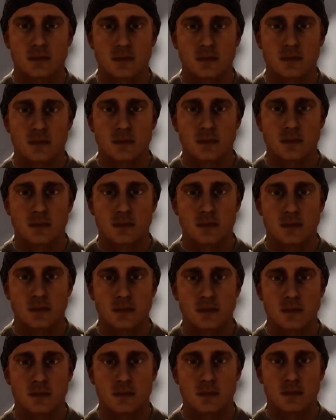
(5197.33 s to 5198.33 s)
You have to restart the
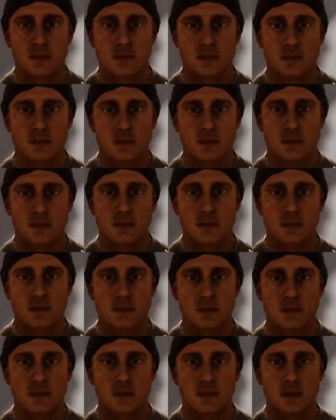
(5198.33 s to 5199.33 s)
day again and again
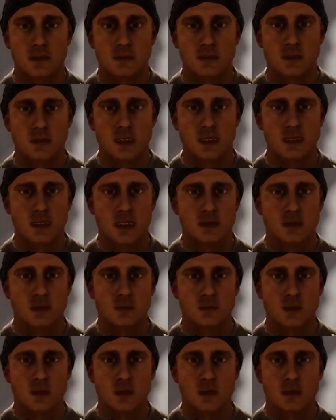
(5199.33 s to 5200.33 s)
and again until you figure this
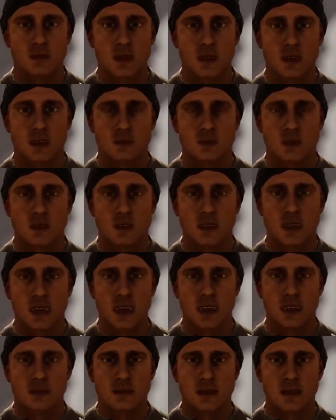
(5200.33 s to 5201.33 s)
out.
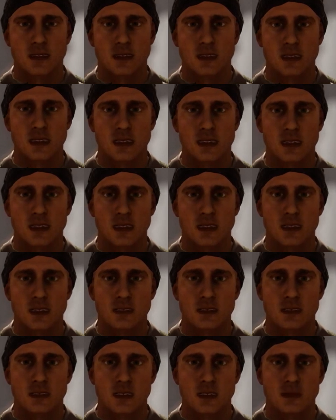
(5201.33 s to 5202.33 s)
And you actually get kind of almost
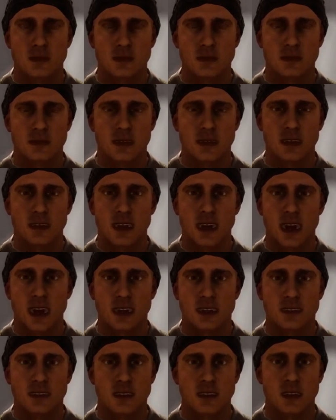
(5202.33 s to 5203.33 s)
like it
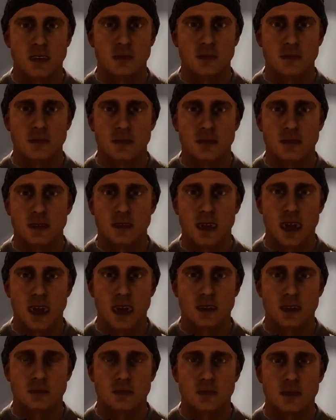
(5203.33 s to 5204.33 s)
kind of gave me a little bit of
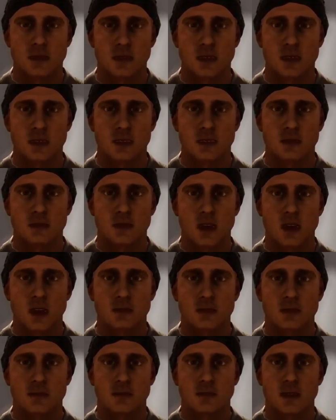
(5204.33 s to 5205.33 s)
Myst vibe, where you
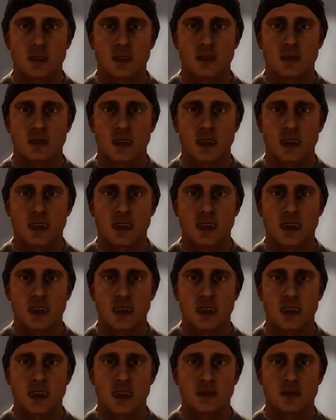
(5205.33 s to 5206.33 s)
have the thoughts of
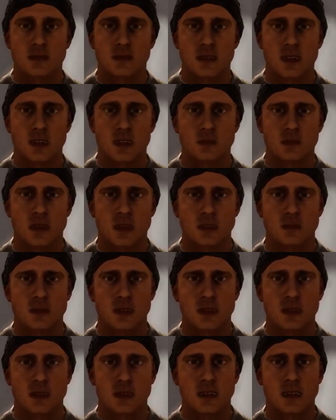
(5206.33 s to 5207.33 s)
previous people
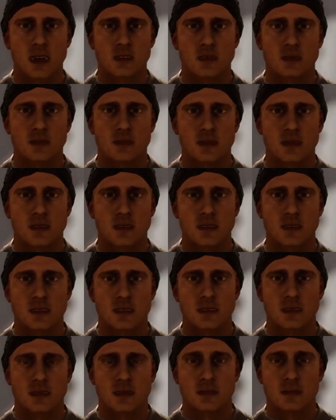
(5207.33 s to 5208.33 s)
traveling, but you don't see
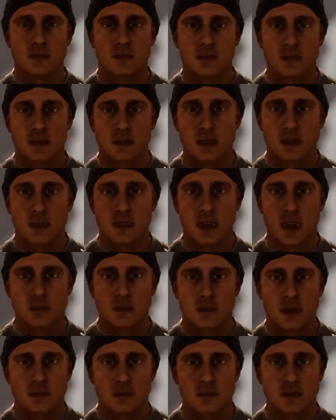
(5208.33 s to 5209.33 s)
them, you just hear their
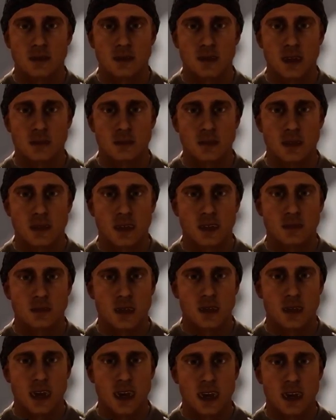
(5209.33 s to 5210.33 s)
journal, you know,
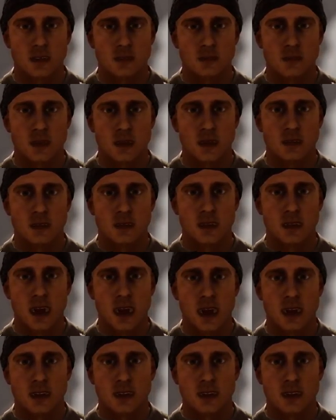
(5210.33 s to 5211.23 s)
thoughts and things like that.